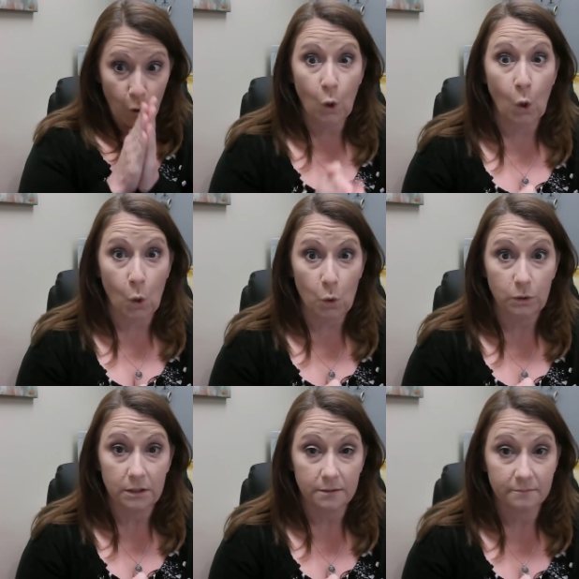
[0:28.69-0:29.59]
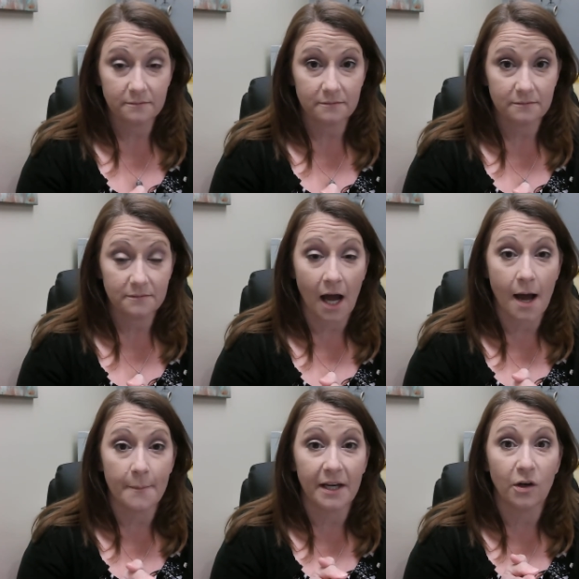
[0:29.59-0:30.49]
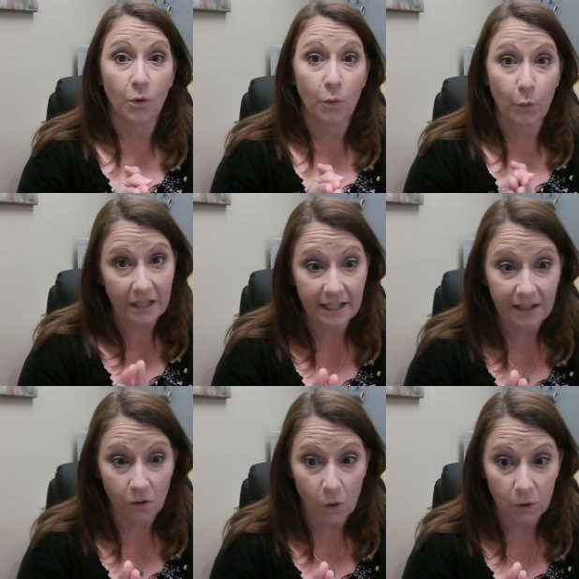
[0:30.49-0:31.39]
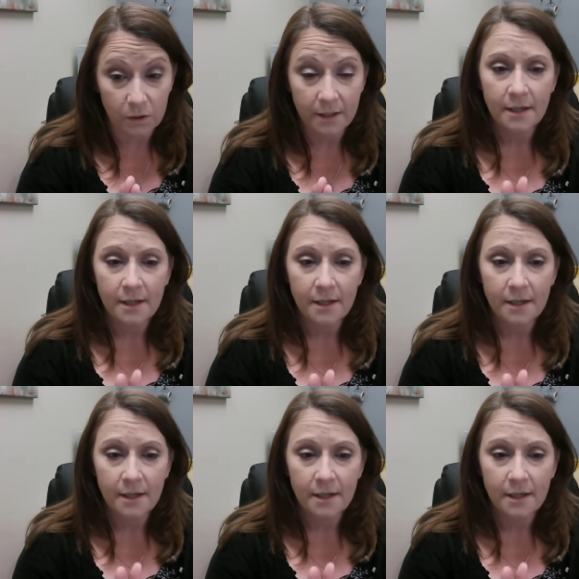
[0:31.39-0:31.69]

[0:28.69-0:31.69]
cold. I mean, really cold.